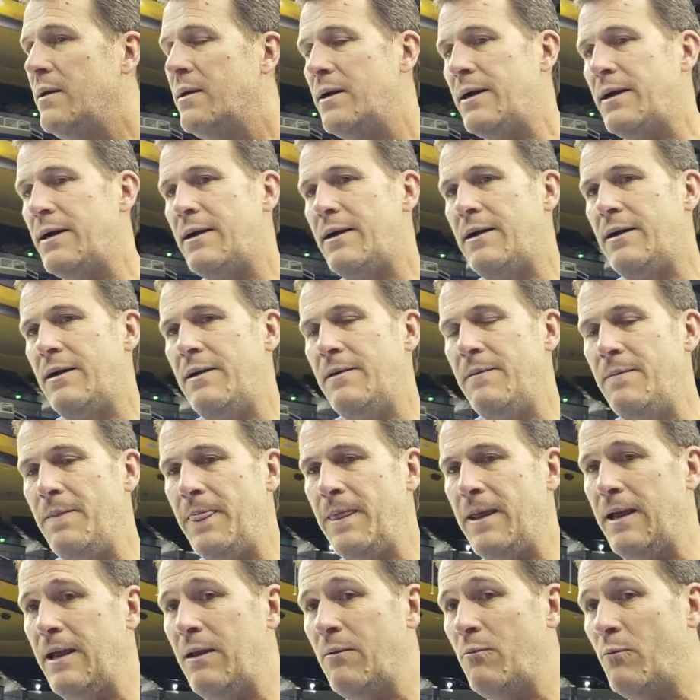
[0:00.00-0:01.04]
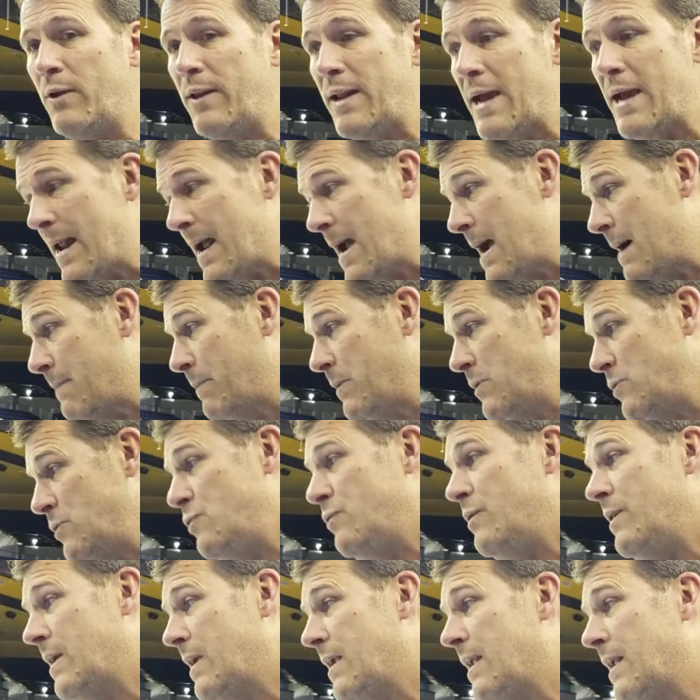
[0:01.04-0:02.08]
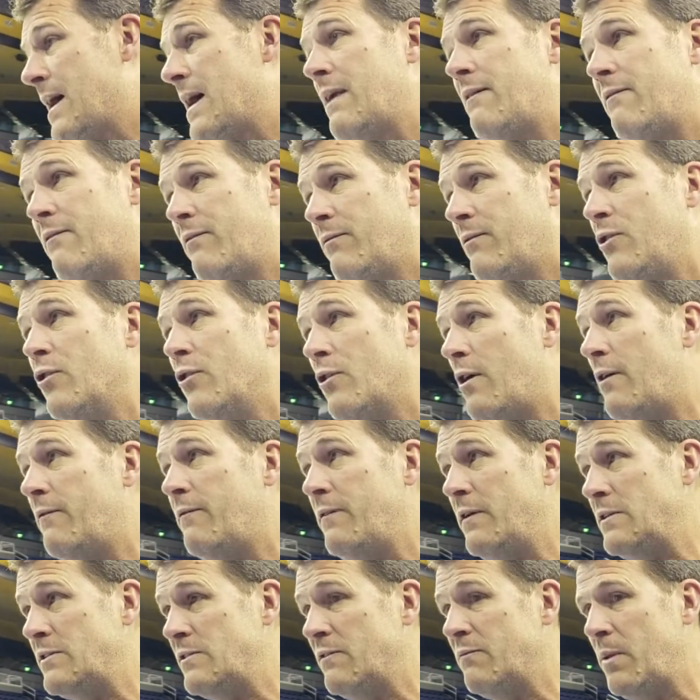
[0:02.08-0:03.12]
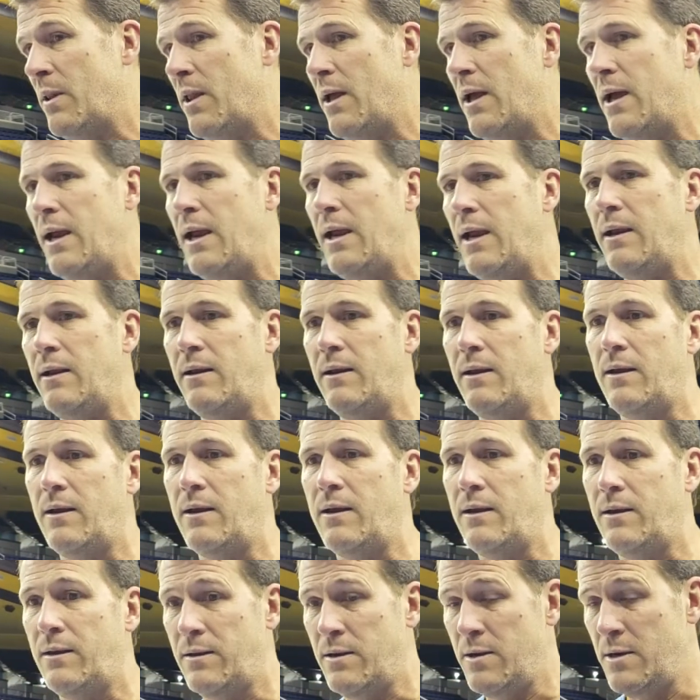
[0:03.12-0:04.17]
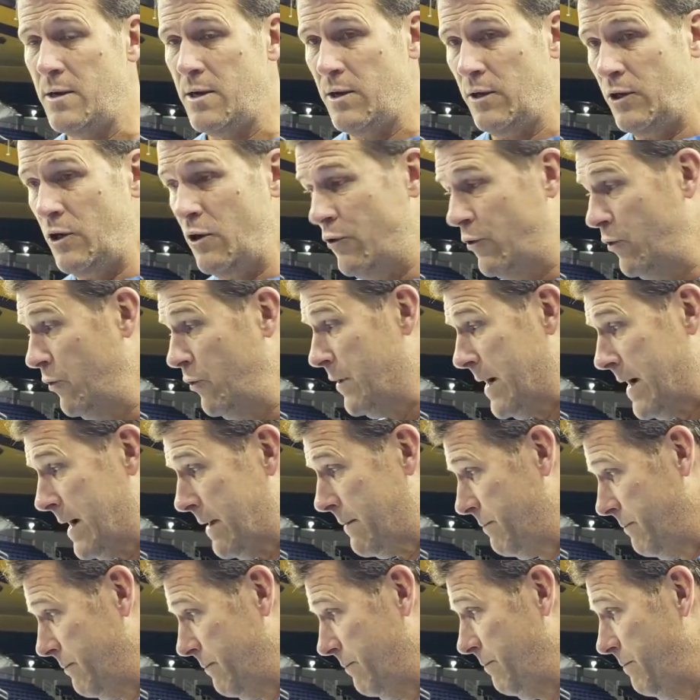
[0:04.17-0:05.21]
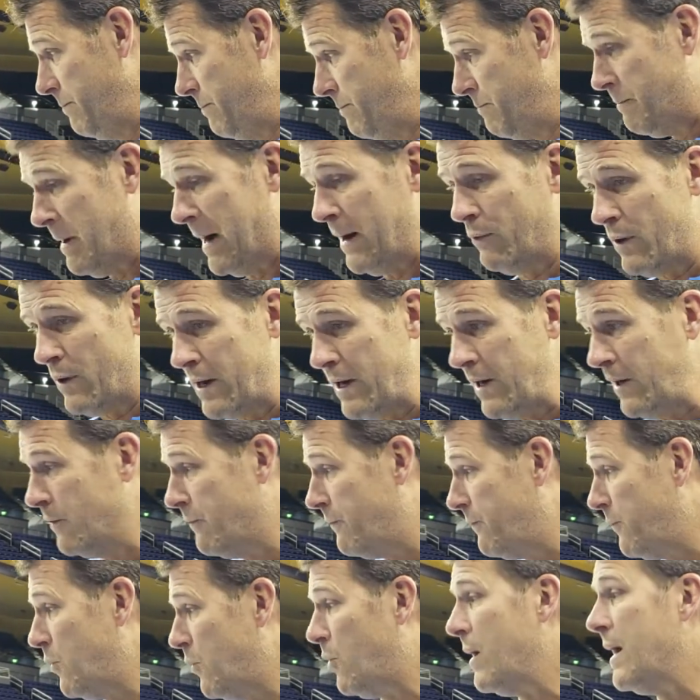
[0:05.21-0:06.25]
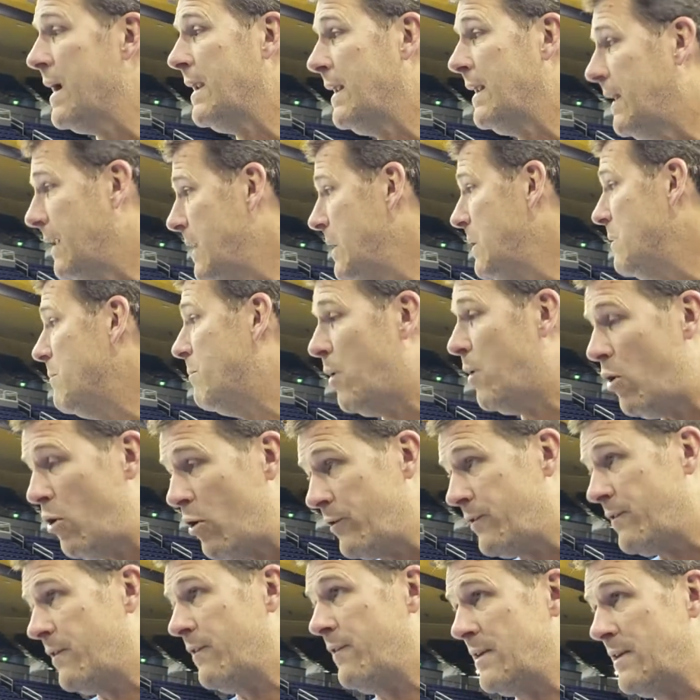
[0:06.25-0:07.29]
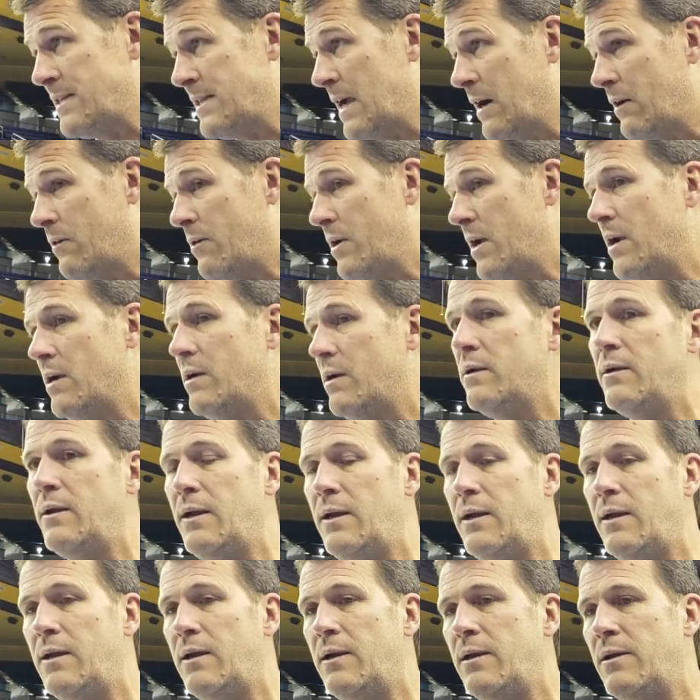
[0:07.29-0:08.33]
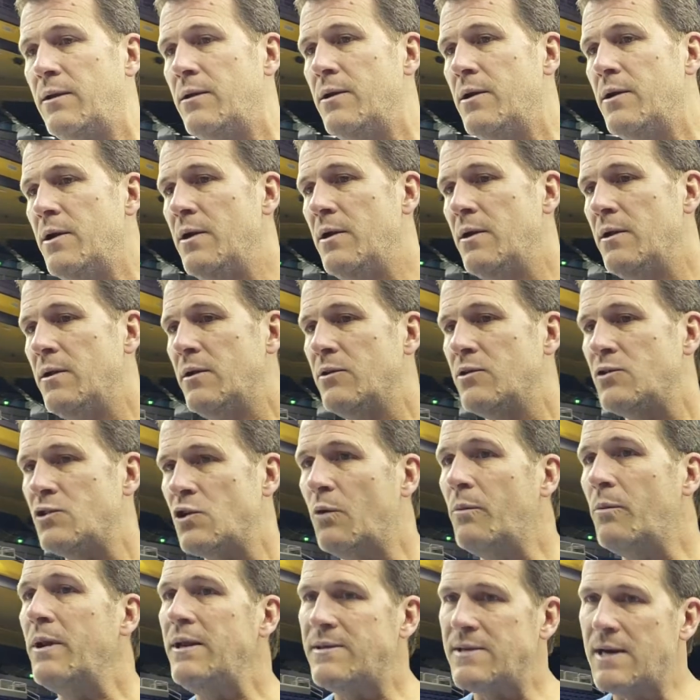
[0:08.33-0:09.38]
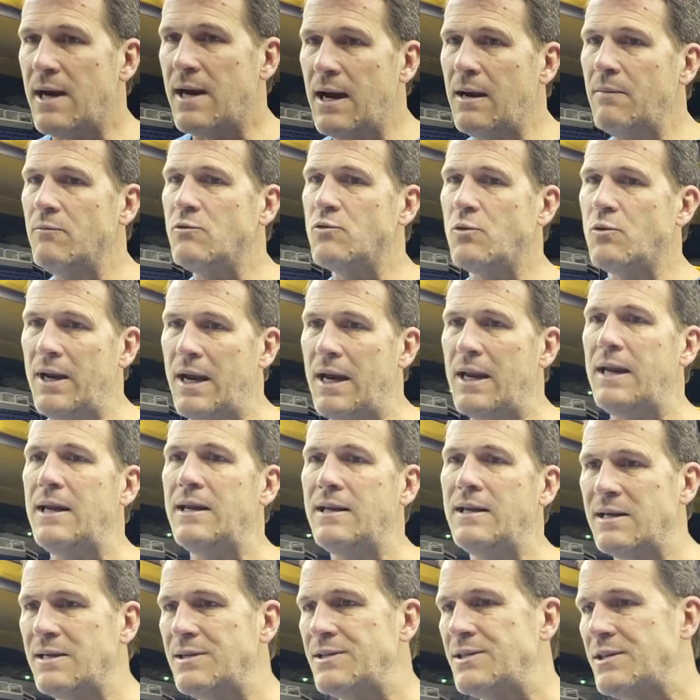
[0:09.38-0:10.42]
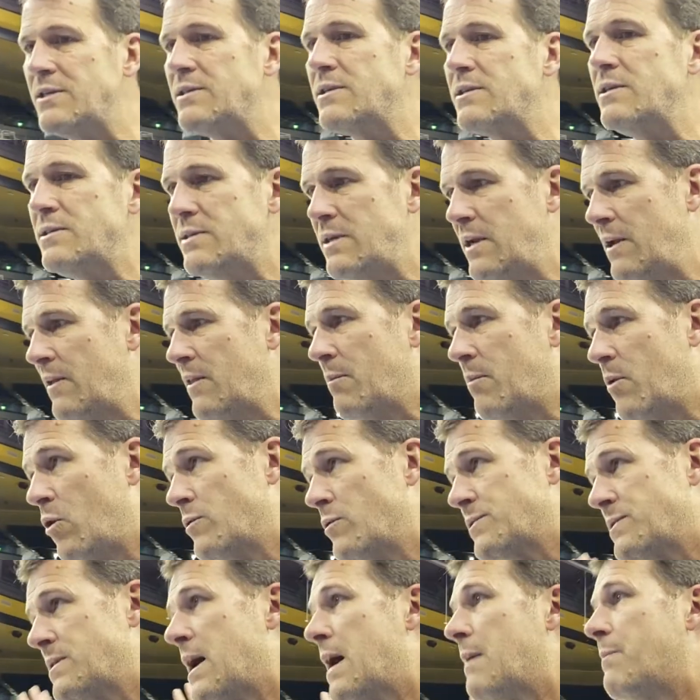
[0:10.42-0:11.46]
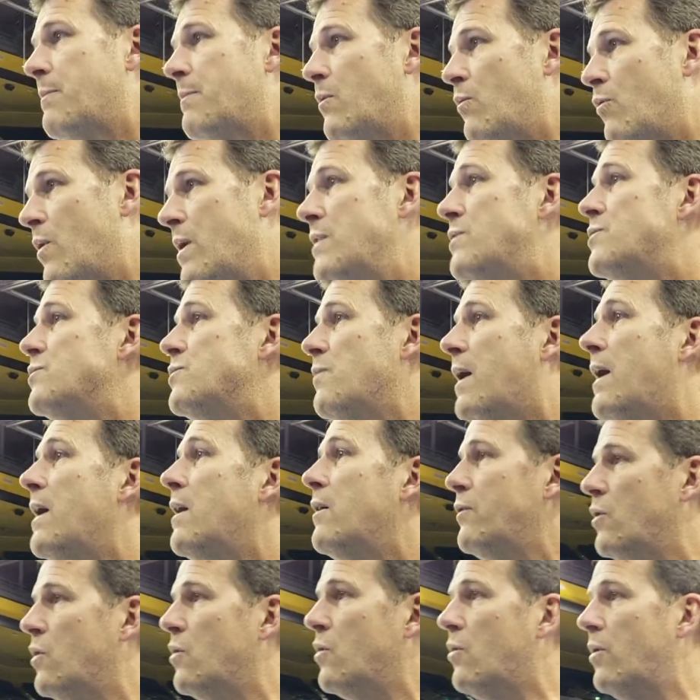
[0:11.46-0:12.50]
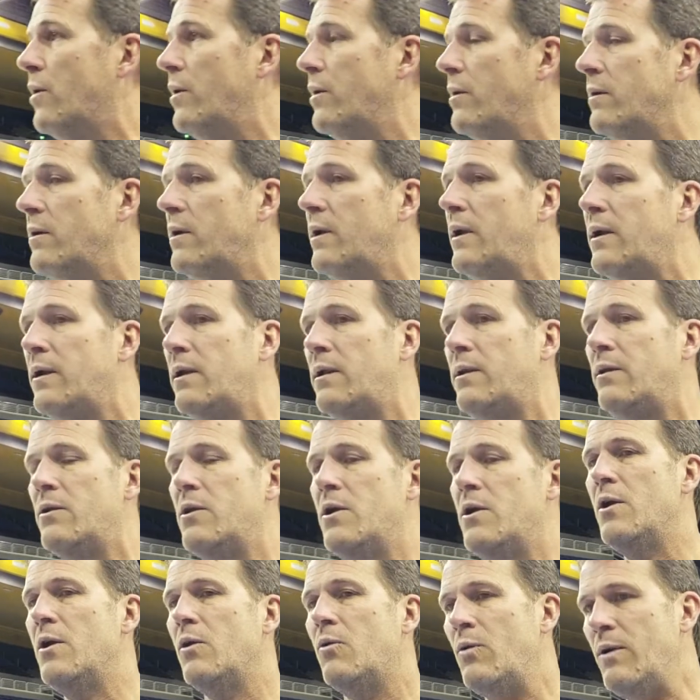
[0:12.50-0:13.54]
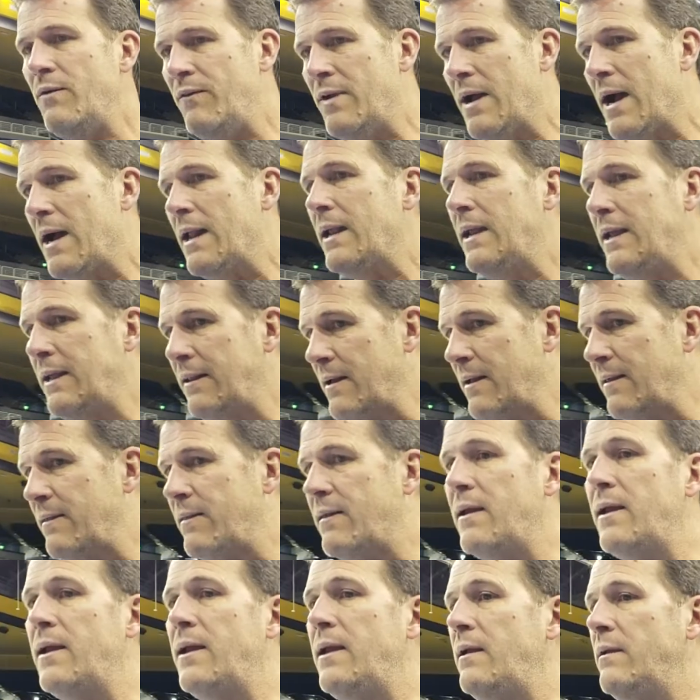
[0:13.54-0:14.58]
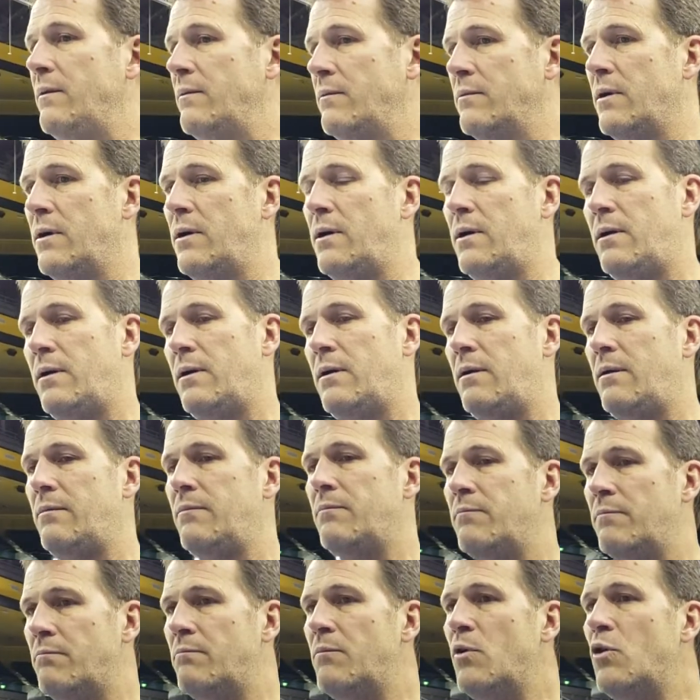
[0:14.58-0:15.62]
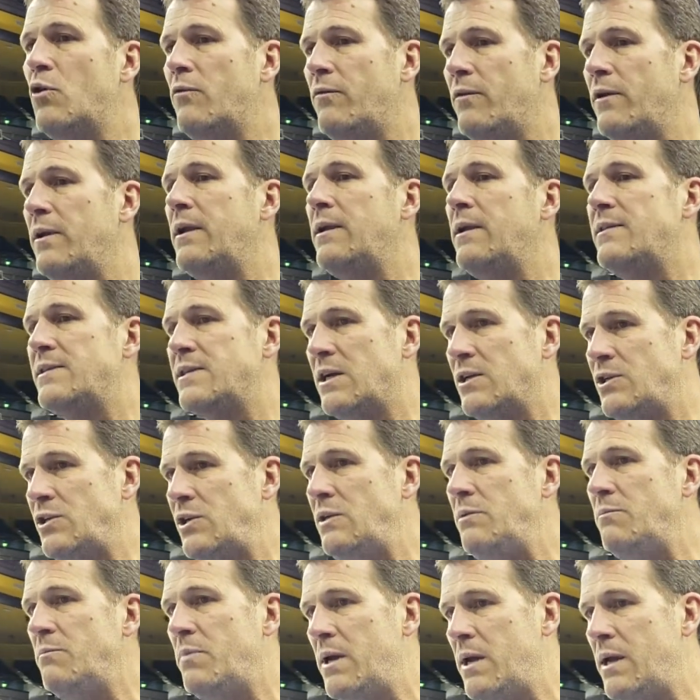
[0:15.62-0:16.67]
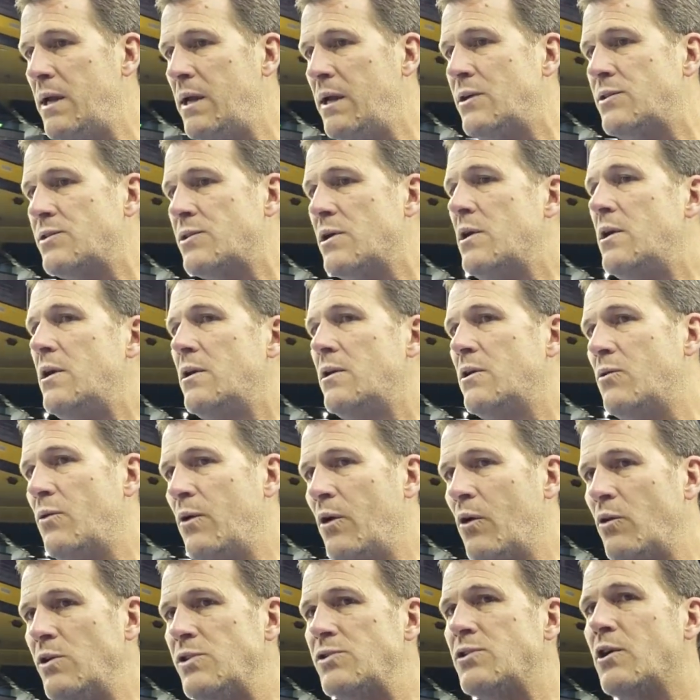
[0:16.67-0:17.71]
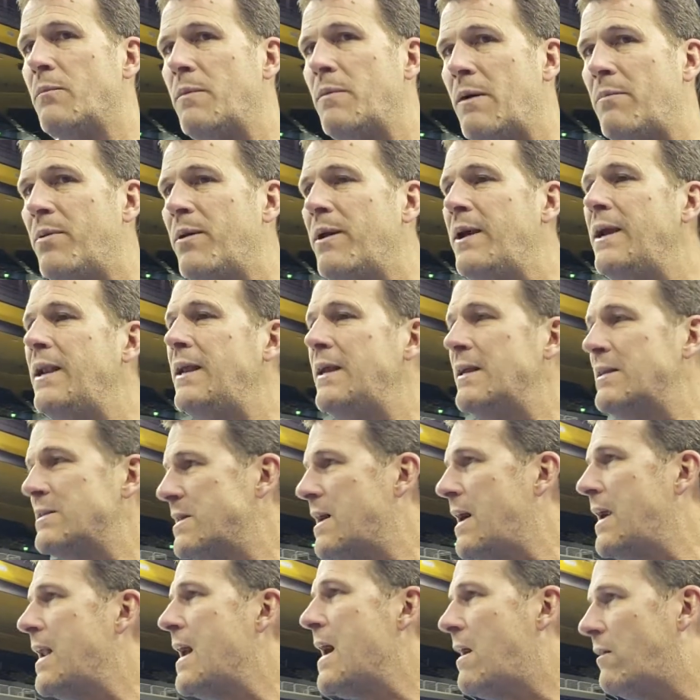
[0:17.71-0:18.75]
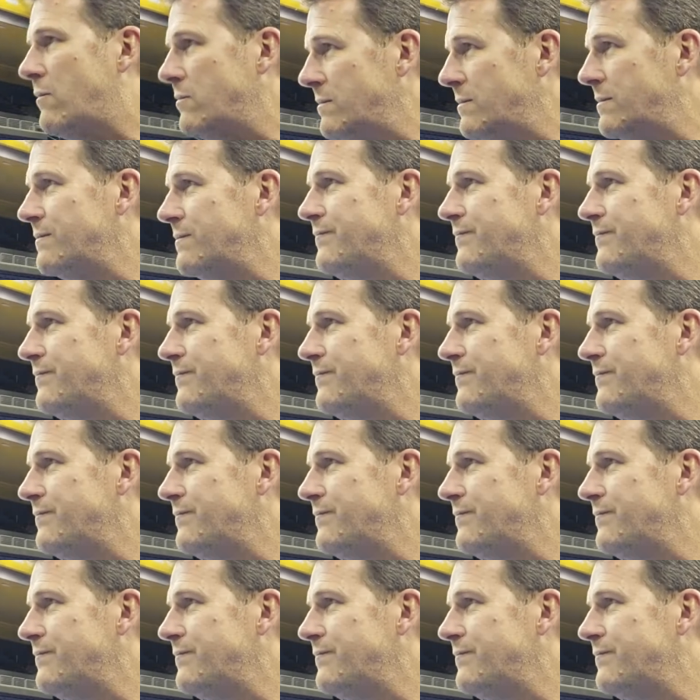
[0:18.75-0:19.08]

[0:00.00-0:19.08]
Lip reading: And when that happens, you get a lot of good offensive play. And you do that by running the floor and getting the ball to this area. And so many times we got inconsistency of the ball stopping way too high on the court. And we've got to get that thing moving and touching bigs. We always talk about playing inside out.